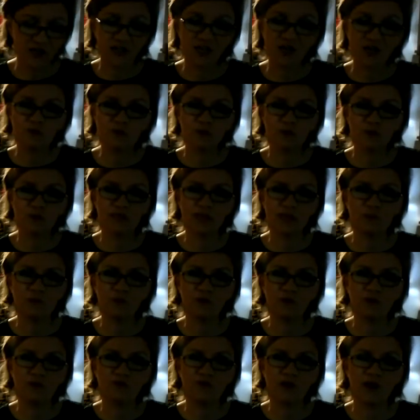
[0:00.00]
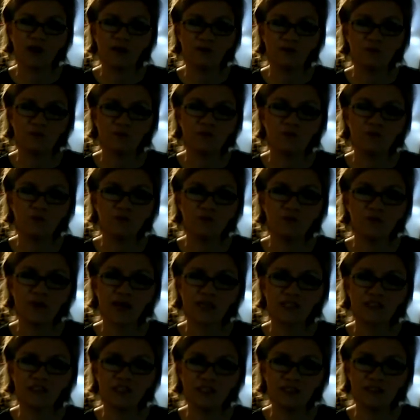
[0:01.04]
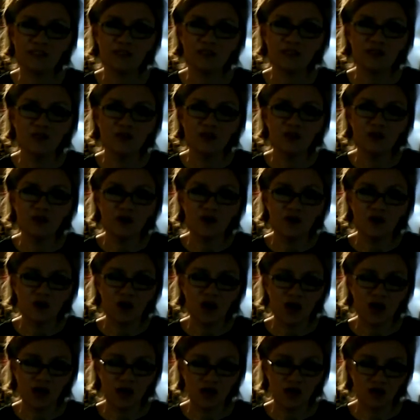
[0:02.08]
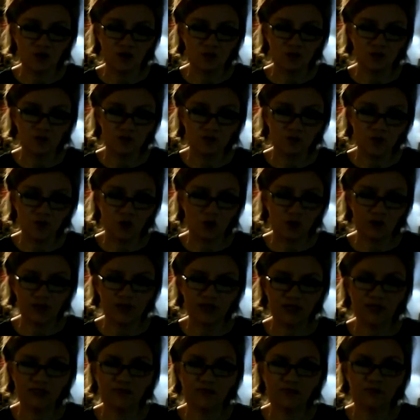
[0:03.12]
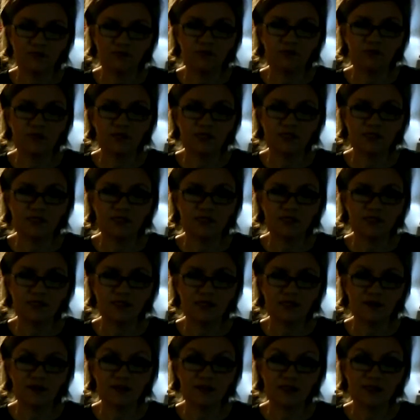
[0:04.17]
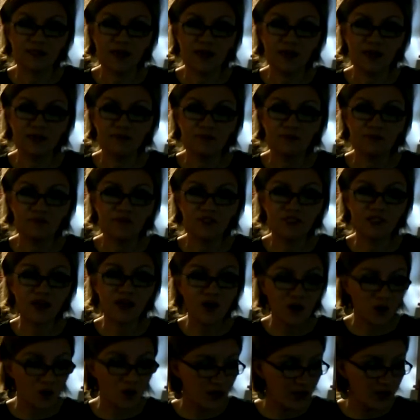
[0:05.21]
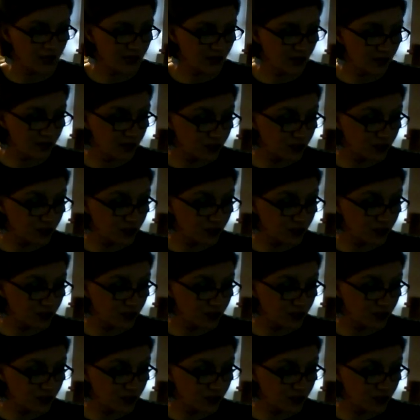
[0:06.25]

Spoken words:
it comes with a couple of matching organizing pieces down inside. So here